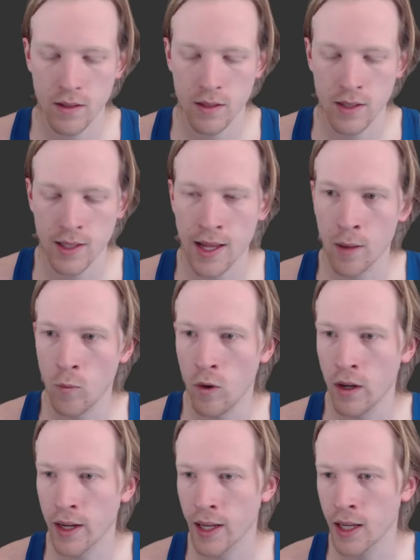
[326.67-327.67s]
slot
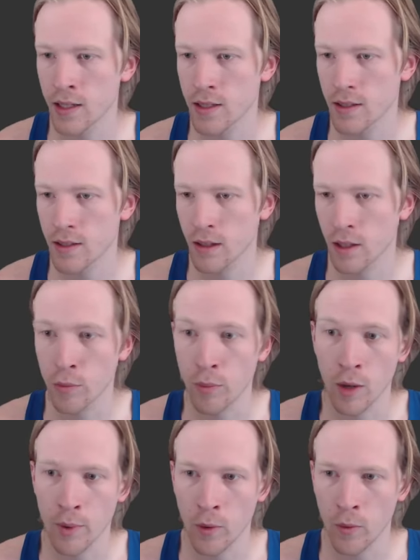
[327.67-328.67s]
1, I guess, or
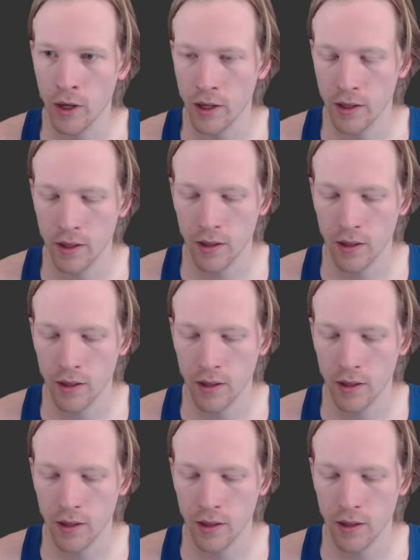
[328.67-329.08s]
compartment 1.